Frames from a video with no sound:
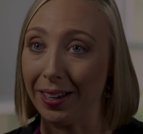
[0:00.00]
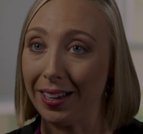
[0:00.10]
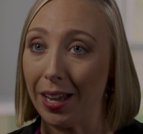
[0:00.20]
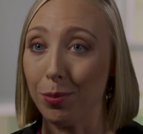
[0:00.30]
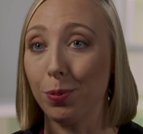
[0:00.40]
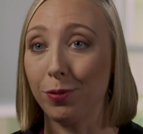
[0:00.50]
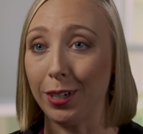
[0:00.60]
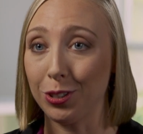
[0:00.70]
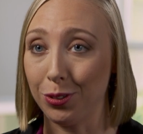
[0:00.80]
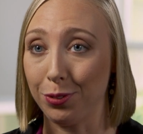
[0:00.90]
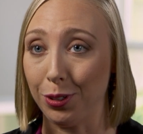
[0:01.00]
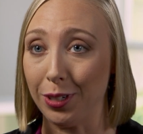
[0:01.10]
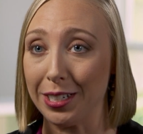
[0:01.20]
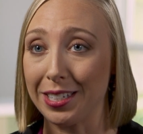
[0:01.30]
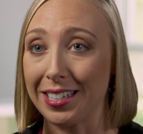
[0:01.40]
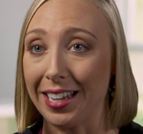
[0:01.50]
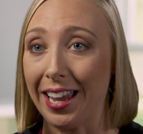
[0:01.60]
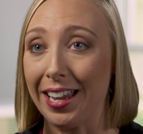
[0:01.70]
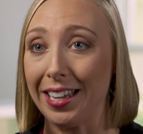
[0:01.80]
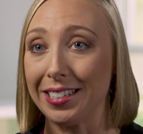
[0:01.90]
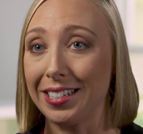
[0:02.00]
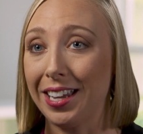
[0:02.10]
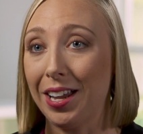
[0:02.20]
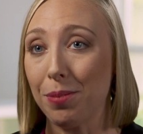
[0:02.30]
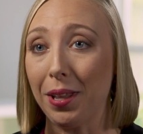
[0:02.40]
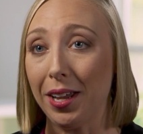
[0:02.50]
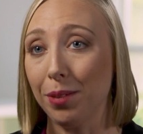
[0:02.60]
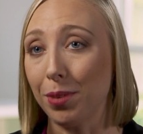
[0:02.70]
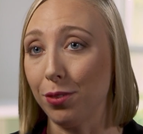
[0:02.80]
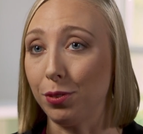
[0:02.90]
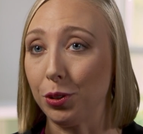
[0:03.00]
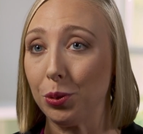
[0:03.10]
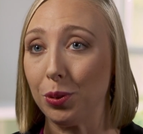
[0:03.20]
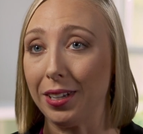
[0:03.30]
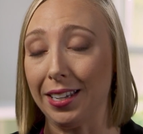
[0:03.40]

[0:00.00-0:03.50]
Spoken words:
I'm a professional flutist, and playing my flute